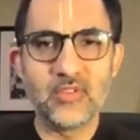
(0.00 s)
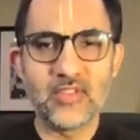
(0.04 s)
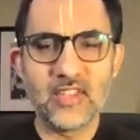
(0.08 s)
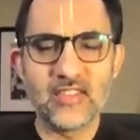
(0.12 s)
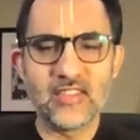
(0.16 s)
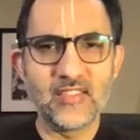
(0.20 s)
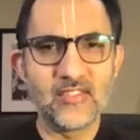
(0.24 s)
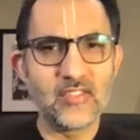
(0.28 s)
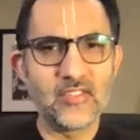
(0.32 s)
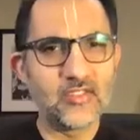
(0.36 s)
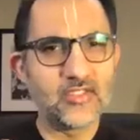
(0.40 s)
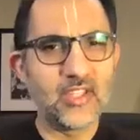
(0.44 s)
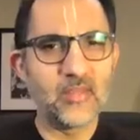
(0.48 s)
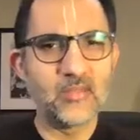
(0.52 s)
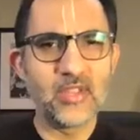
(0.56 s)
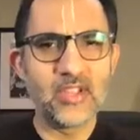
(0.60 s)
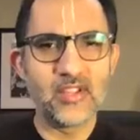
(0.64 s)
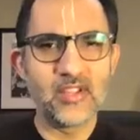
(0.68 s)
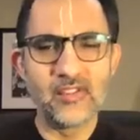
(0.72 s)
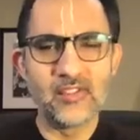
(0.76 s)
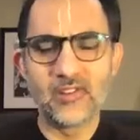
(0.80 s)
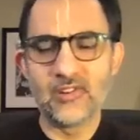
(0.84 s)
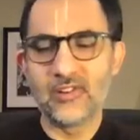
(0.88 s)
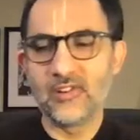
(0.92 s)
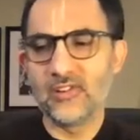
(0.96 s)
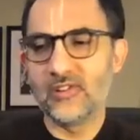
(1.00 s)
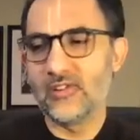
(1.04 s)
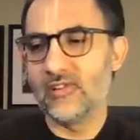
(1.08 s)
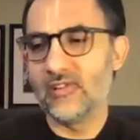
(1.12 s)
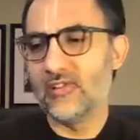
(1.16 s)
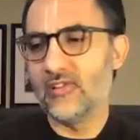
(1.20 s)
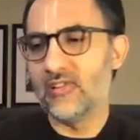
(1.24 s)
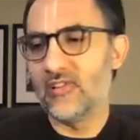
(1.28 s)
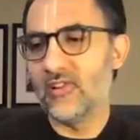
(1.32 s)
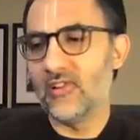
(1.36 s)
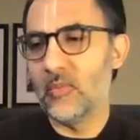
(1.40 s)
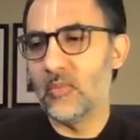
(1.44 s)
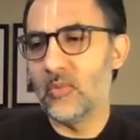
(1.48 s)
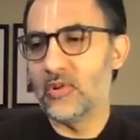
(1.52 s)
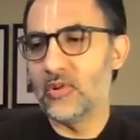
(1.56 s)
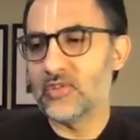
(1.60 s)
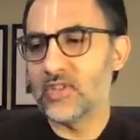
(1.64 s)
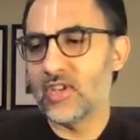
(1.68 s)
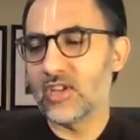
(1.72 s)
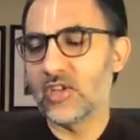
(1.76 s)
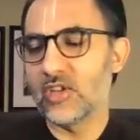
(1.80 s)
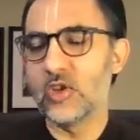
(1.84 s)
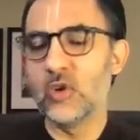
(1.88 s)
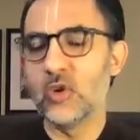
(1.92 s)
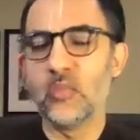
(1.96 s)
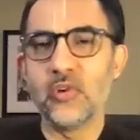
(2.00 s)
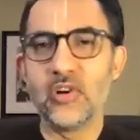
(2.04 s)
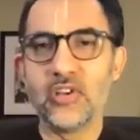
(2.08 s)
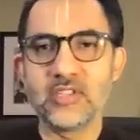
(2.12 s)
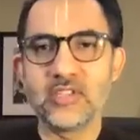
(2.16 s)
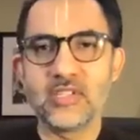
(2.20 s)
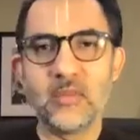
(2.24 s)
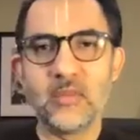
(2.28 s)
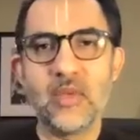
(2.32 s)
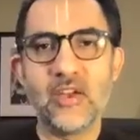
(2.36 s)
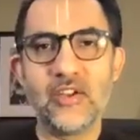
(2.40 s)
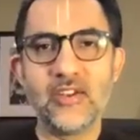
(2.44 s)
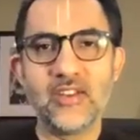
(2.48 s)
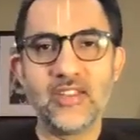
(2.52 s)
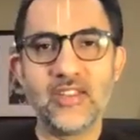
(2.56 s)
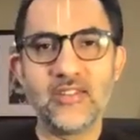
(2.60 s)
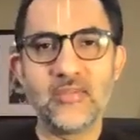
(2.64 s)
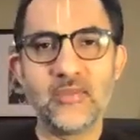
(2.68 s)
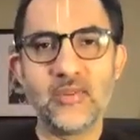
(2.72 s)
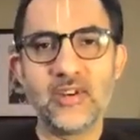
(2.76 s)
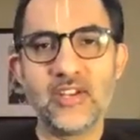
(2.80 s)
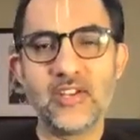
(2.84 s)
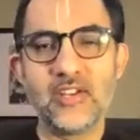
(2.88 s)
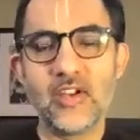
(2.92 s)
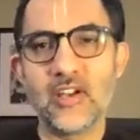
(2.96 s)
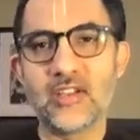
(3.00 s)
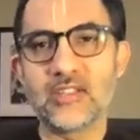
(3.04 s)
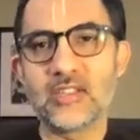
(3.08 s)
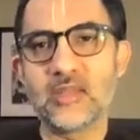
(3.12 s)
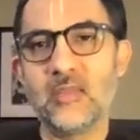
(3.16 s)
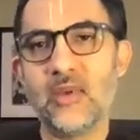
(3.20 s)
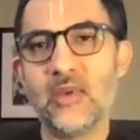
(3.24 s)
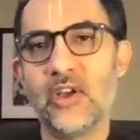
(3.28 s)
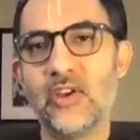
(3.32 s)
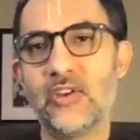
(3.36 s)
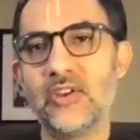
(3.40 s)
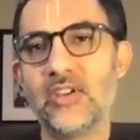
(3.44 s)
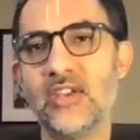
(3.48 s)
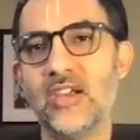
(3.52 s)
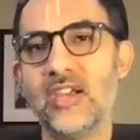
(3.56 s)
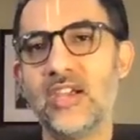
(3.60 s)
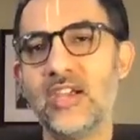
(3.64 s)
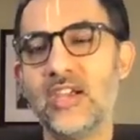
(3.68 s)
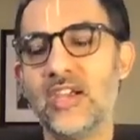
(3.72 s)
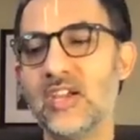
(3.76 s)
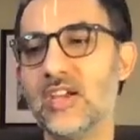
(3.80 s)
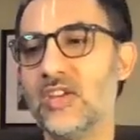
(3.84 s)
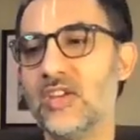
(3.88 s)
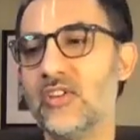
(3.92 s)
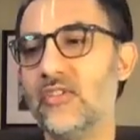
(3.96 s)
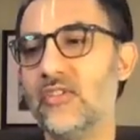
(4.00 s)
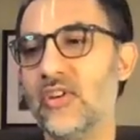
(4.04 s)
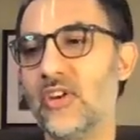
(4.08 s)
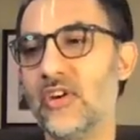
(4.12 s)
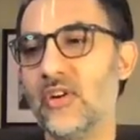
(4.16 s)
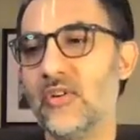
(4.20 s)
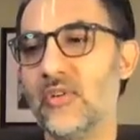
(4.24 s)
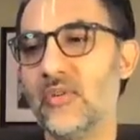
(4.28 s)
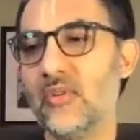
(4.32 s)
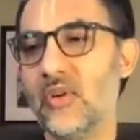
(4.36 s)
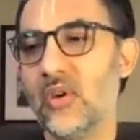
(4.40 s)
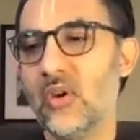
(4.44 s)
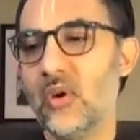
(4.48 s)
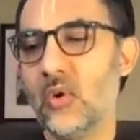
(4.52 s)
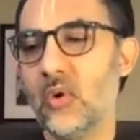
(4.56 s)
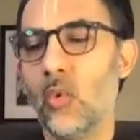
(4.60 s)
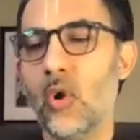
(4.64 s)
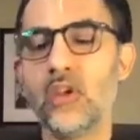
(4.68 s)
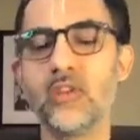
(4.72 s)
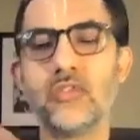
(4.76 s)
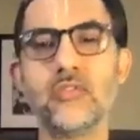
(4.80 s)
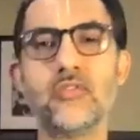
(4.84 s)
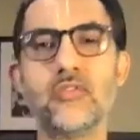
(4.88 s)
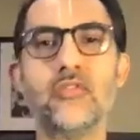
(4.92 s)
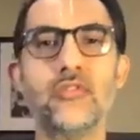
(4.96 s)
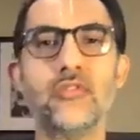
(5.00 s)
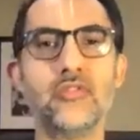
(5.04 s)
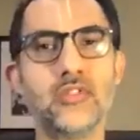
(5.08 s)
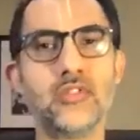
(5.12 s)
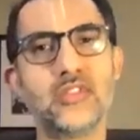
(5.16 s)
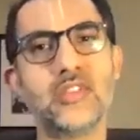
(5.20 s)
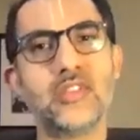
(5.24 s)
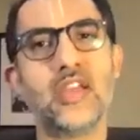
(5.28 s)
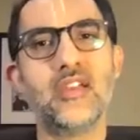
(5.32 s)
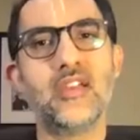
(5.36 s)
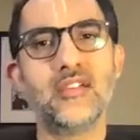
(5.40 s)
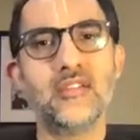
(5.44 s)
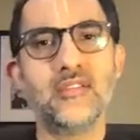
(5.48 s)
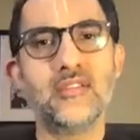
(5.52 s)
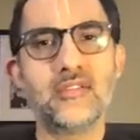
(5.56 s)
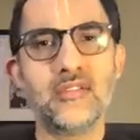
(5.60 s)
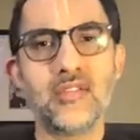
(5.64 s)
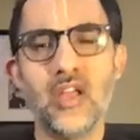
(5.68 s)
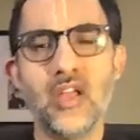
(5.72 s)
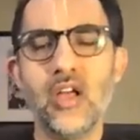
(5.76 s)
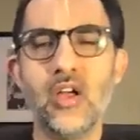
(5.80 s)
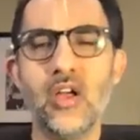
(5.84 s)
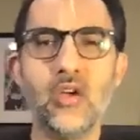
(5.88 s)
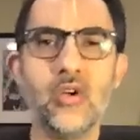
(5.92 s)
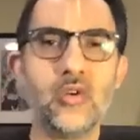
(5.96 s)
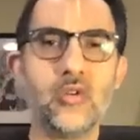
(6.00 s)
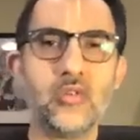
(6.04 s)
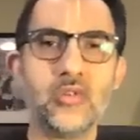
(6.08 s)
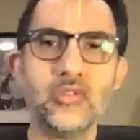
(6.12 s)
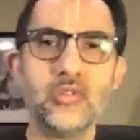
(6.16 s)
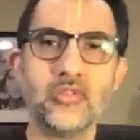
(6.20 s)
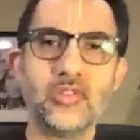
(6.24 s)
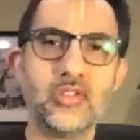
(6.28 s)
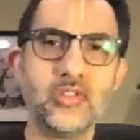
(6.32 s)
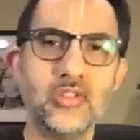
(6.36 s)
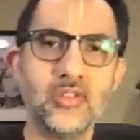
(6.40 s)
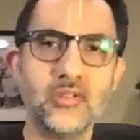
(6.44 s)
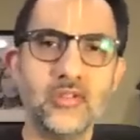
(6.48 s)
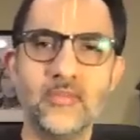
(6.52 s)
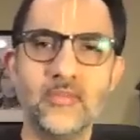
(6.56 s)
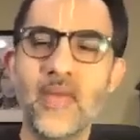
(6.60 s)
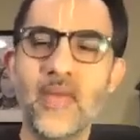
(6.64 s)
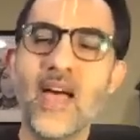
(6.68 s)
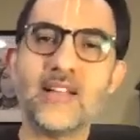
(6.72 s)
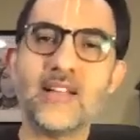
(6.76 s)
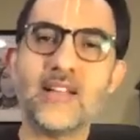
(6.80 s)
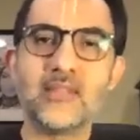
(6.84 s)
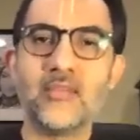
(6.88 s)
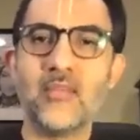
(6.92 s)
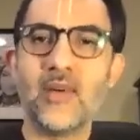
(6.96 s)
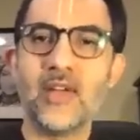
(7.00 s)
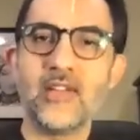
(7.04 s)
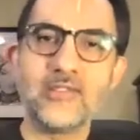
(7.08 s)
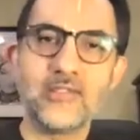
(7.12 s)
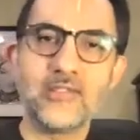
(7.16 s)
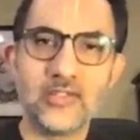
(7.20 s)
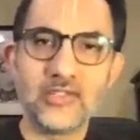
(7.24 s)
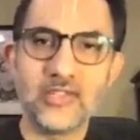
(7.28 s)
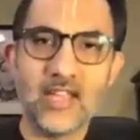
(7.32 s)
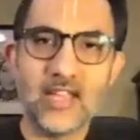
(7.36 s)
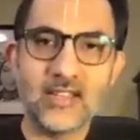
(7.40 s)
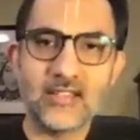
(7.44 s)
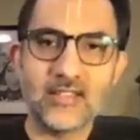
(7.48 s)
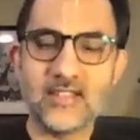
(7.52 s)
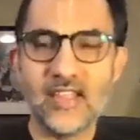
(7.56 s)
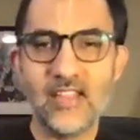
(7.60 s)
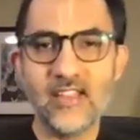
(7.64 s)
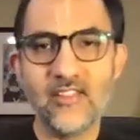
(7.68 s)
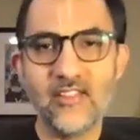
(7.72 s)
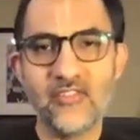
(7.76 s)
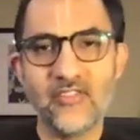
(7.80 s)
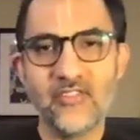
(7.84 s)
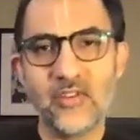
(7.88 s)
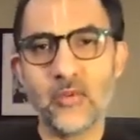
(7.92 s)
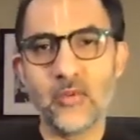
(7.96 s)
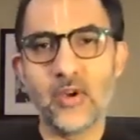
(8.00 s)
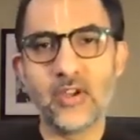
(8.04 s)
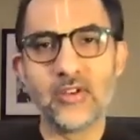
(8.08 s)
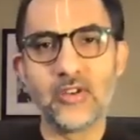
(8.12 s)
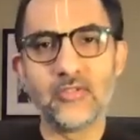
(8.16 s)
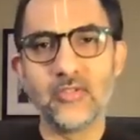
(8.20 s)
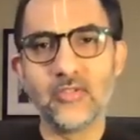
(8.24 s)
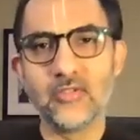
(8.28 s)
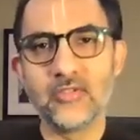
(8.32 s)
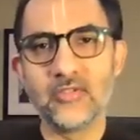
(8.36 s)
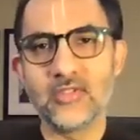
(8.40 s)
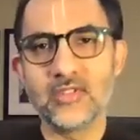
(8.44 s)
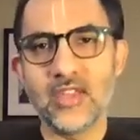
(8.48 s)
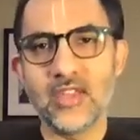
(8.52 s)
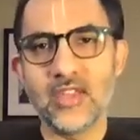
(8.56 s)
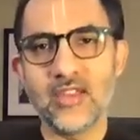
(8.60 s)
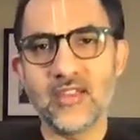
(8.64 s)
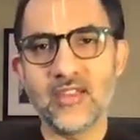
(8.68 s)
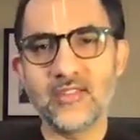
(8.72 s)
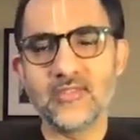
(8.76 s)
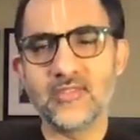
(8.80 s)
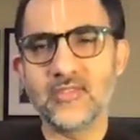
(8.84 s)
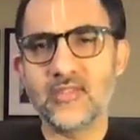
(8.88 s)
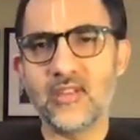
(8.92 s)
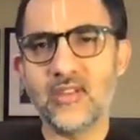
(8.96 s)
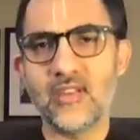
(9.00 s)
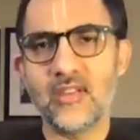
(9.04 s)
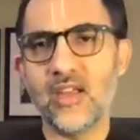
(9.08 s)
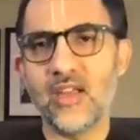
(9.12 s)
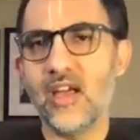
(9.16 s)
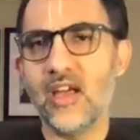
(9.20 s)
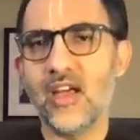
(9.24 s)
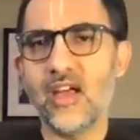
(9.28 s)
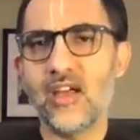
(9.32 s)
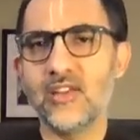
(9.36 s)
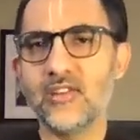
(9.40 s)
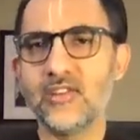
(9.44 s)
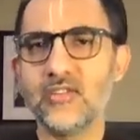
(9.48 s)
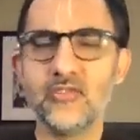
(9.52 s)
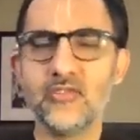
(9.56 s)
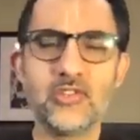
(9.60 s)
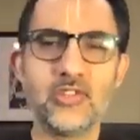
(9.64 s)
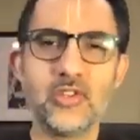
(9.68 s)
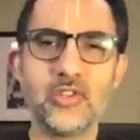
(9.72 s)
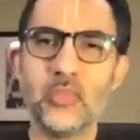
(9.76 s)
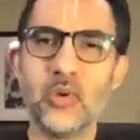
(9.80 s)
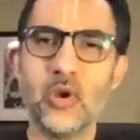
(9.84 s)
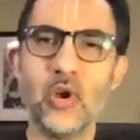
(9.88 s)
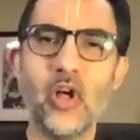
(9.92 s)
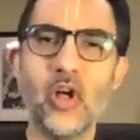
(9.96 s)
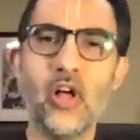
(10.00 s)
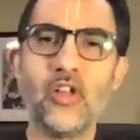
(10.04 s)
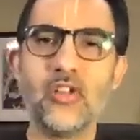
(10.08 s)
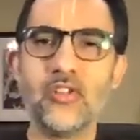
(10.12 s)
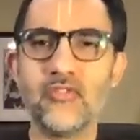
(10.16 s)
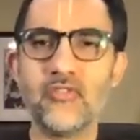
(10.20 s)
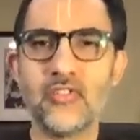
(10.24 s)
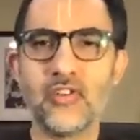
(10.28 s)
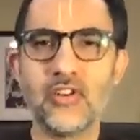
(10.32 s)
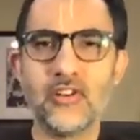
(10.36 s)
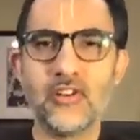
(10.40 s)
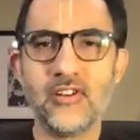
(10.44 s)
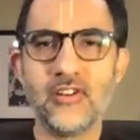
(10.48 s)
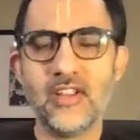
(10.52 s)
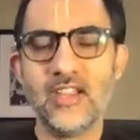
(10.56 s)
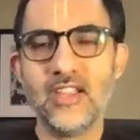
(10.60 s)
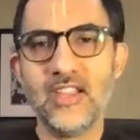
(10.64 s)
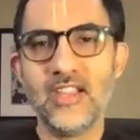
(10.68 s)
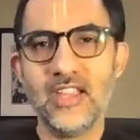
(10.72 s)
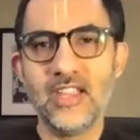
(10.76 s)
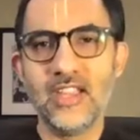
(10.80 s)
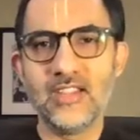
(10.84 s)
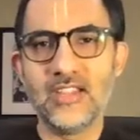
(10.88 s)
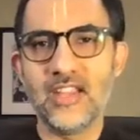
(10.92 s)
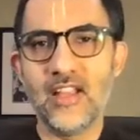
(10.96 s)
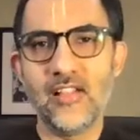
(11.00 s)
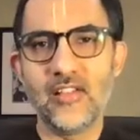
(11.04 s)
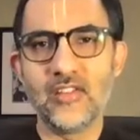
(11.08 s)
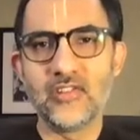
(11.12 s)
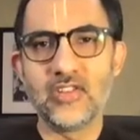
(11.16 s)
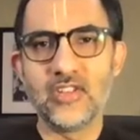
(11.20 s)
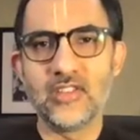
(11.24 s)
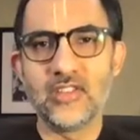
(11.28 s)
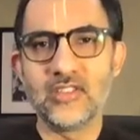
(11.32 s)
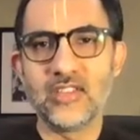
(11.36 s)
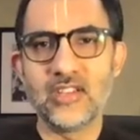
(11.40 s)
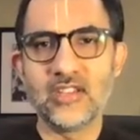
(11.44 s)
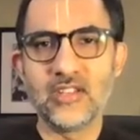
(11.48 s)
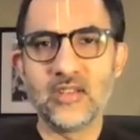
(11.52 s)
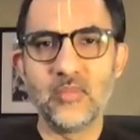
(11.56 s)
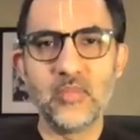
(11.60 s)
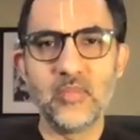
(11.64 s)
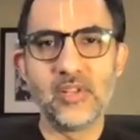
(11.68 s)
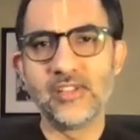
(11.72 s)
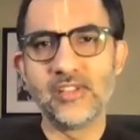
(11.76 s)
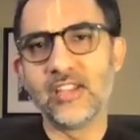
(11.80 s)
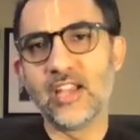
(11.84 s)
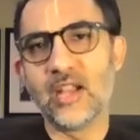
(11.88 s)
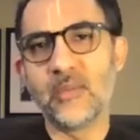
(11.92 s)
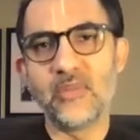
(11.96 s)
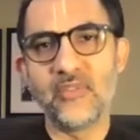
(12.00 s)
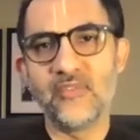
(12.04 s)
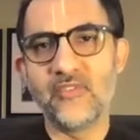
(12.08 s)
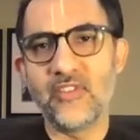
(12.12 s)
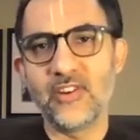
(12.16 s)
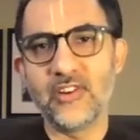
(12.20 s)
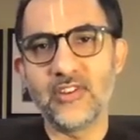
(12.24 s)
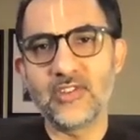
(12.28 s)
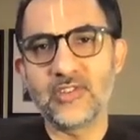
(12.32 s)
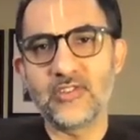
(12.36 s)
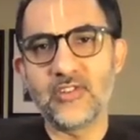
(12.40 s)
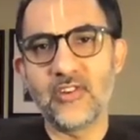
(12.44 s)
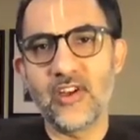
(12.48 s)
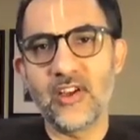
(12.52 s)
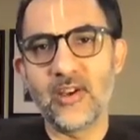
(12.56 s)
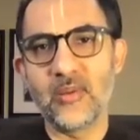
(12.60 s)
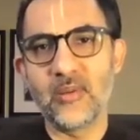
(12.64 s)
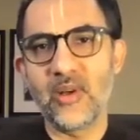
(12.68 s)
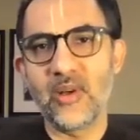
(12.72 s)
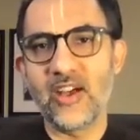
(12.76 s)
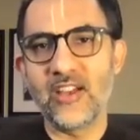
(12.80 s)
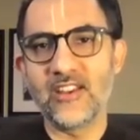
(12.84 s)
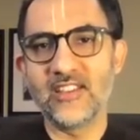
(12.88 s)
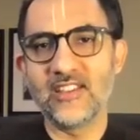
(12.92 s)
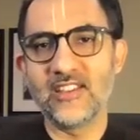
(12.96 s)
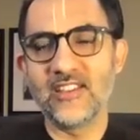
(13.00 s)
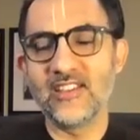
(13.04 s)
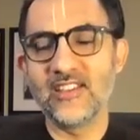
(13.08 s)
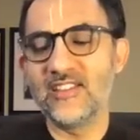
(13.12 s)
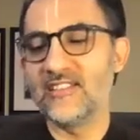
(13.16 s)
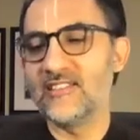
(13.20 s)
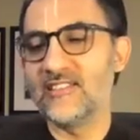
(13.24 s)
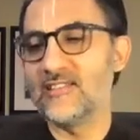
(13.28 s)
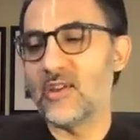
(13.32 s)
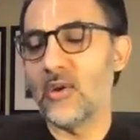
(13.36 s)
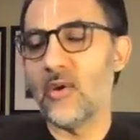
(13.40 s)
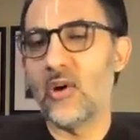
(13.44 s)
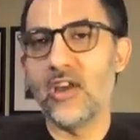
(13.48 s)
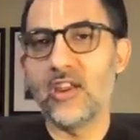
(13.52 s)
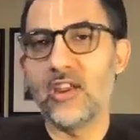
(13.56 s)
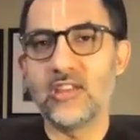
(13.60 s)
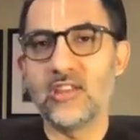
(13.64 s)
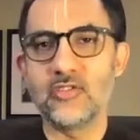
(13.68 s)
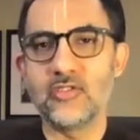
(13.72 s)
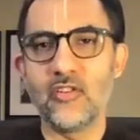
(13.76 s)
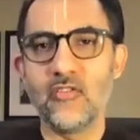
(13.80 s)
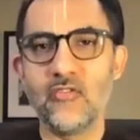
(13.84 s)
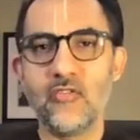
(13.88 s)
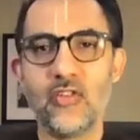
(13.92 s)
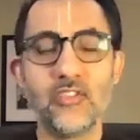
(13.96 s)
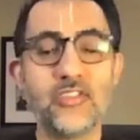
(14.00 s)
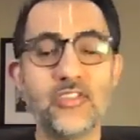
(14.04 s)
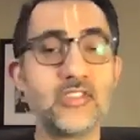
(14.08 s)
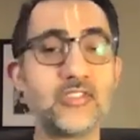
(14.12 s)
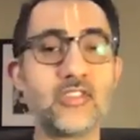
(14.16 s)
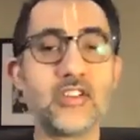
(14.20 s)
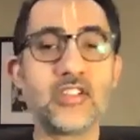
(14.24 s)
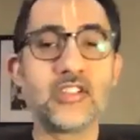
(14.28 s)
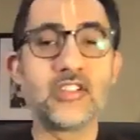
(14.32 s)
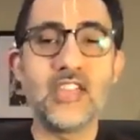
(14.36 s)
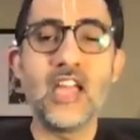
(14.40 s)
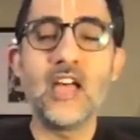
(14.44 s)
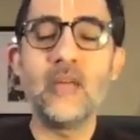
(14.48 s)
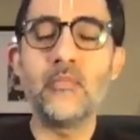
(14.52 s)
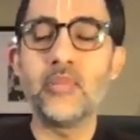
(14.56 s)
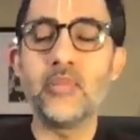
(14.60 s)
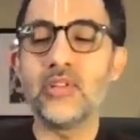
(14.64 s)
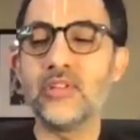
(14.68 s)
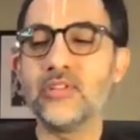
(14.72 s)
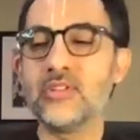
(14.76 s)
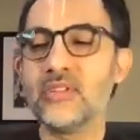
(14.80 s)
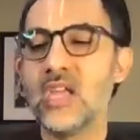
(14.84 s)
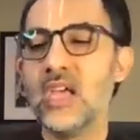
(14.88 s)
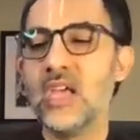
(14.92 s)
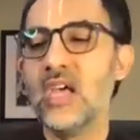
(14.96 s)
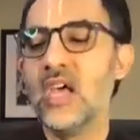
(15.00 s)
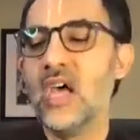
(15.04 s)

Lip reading: I think there's something a little almost like humorous about it, where he talks about, you know, one guru says, oh, you should maximize your sex life. And one guru says, you should put all of your intelligence into building up a very strong body, and so on and so forth. These are examples.